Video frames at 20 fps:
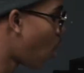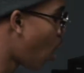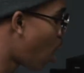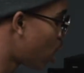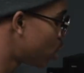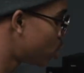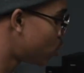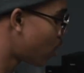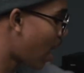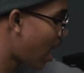
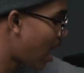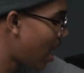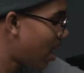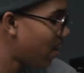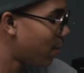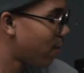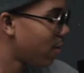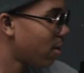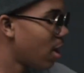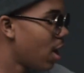hard
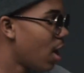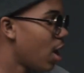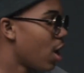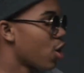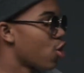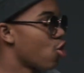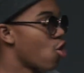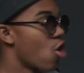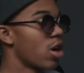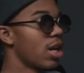drive.
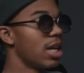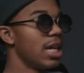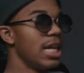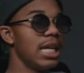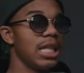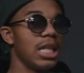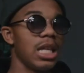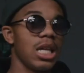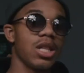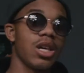You're gonna
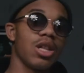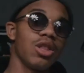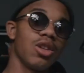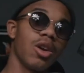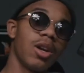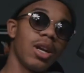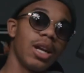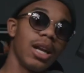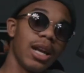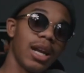need this because
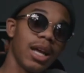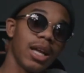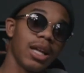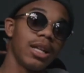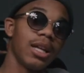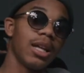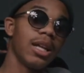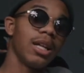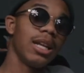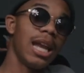your
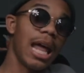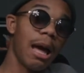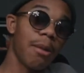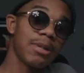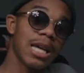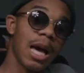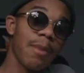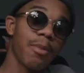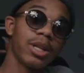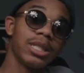
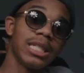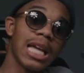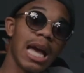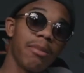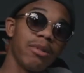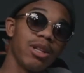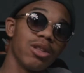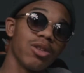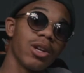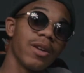laptop or
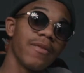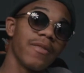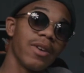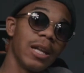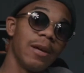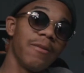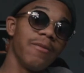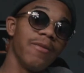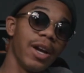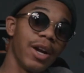tablet is gonna
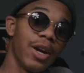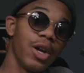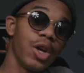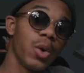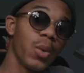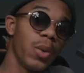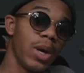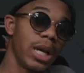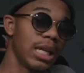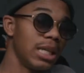fill up very
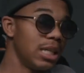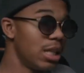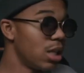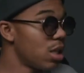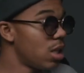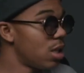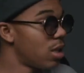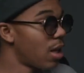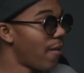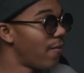quickly.
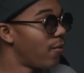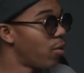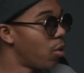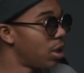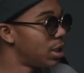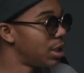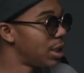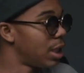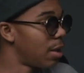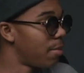This is a
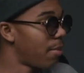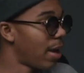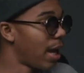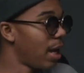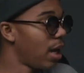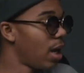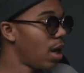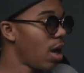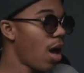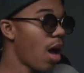4
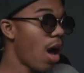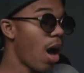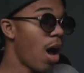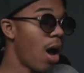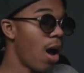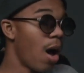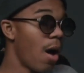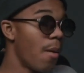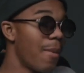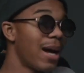terabyte.
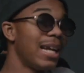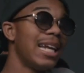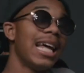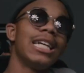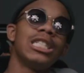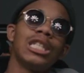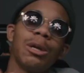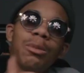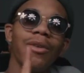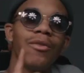My
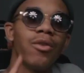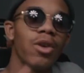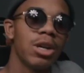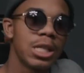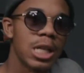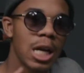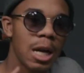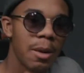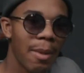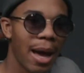dad showed me a 4
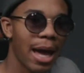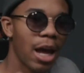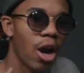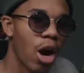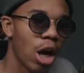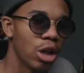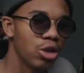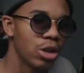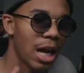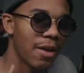terabyte
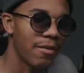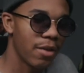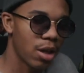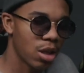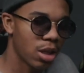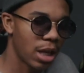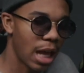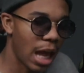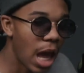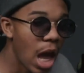hard drive
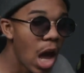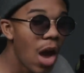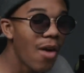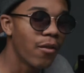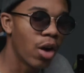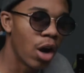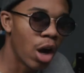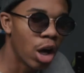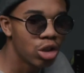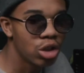yesterday
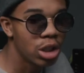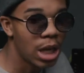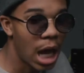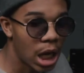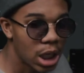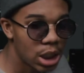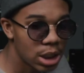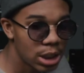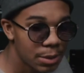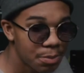for
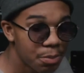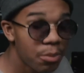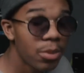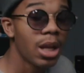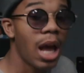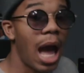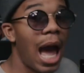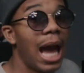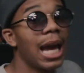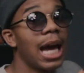$100.
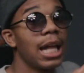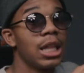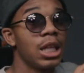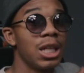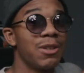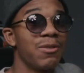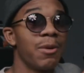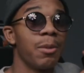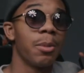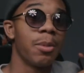I got
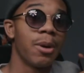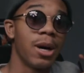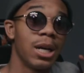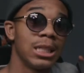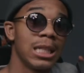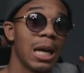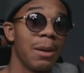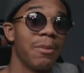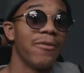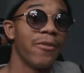this from a pawn
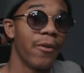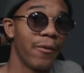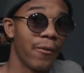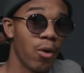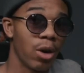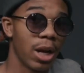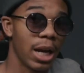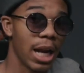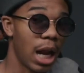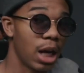shop for
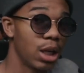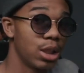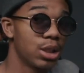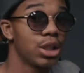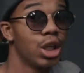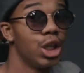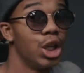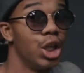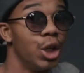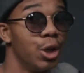
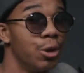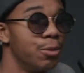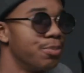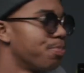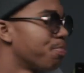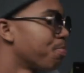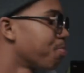$40, new.